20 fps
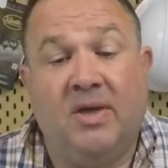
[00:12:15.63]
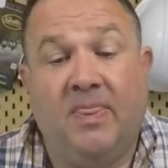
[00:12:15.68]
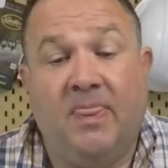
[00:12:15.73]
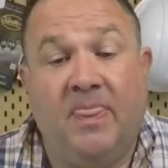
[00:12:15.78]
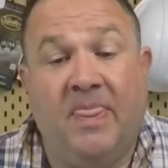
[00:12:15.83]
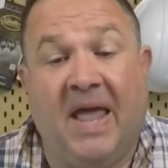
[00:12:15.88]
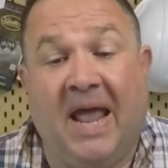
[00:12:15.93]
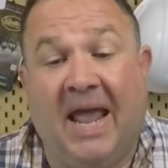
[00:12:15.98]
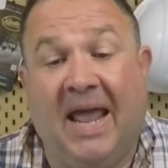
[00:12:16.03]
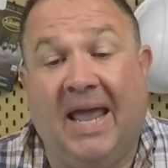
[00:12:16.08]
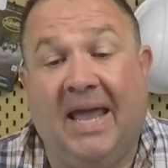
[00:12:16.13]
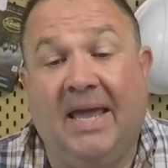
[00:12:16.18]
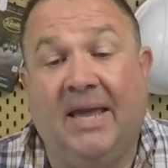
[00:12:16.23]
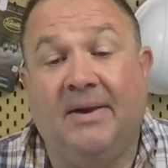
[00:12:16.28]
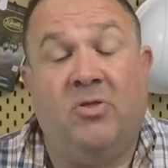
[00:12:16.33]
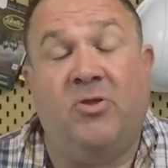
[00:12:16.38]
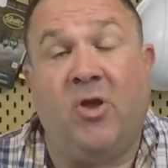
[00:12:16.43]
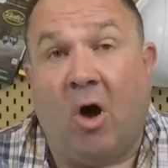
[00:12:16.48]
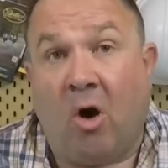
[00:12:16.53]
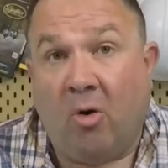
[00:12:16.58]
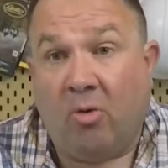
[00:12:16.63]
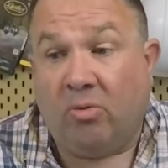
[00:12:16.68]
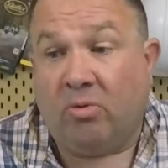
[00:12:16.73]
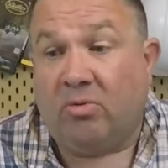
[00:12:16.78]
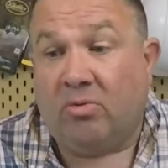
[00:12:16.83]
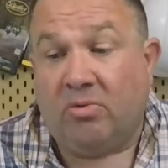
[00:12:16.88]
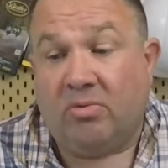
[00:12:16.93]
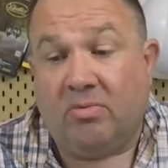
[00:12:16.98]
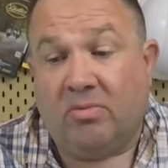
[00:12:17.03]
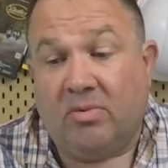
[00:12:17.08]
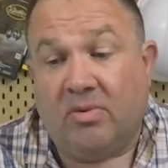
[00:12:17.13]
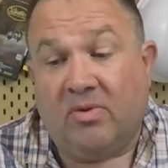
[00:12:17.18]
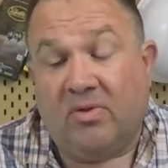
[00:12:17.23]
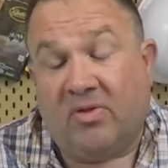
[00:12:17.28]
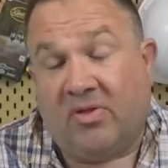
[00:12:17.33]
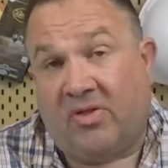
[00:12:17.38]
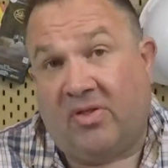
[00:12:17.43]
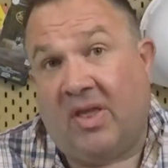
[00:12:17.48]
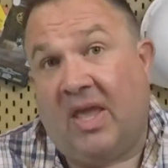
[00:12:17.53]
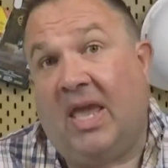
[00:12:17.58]
They don't
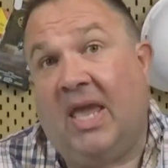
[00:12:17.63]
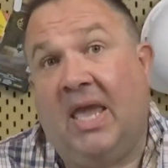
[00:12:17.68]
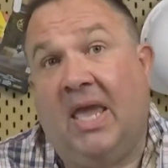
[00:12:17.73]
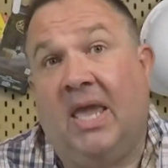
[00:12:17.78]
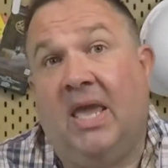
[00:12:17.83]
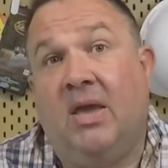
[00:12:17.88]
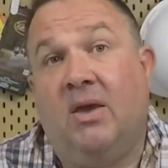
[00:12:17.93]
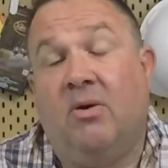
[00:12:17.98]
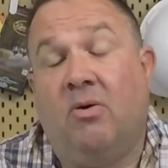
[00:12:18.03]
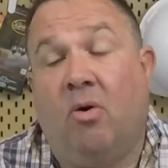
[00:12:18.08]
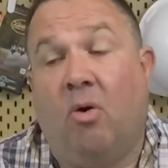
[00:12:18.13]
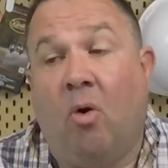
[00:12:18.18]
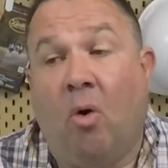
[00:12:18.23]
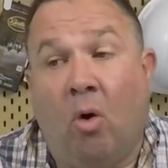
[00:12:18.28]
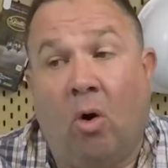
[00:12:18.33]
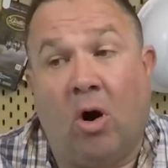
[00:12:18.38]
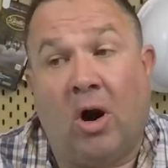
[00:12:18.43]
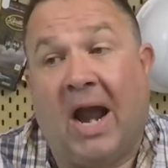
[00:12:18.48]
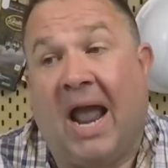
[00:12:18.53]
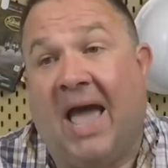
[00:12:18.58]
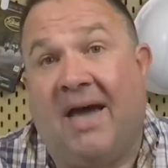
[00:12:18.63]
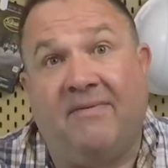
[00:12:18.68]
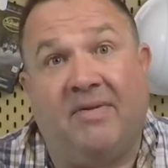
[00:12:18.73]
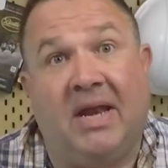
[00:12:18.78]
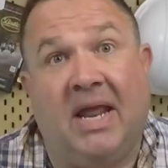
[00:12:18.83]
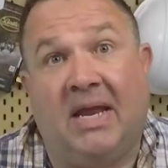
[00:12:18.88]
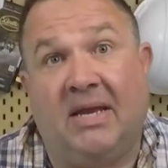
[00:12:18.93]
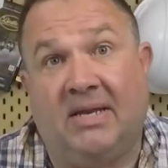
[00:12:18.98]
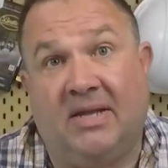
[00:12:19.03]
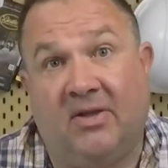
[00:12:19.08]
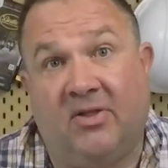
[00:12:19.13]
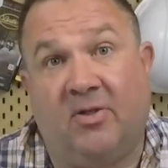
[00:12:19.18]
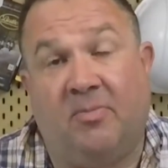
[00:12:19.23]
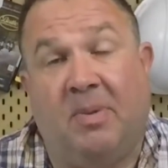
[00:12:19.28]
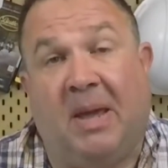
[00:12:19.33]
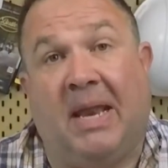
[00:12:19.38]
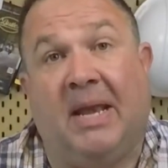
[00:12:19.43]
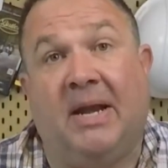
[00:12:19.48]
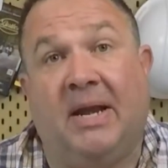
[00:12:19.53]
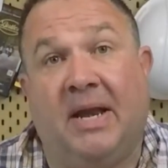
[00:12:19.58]
see or haven't
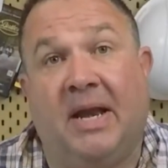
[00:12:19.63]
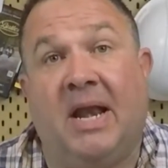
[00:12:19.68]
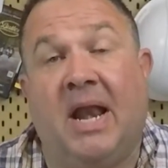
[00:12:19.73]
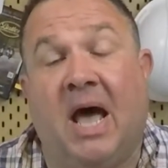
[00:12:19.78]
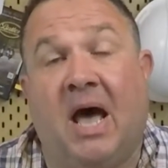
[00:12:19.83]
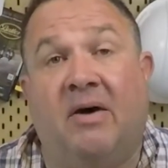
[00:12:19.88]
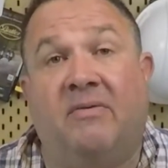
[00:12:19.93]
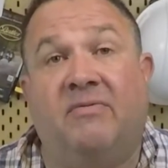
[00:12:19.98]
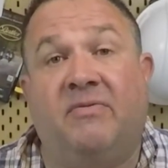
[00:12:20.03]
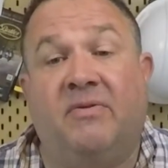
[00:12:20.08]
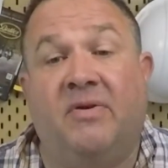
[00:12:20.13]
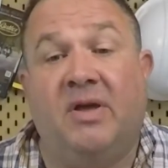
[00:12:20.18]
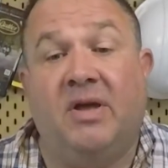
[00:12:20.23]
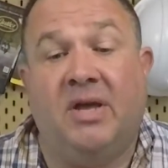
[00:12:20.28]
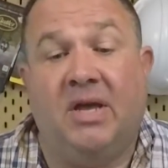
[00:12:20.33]
anticipated enough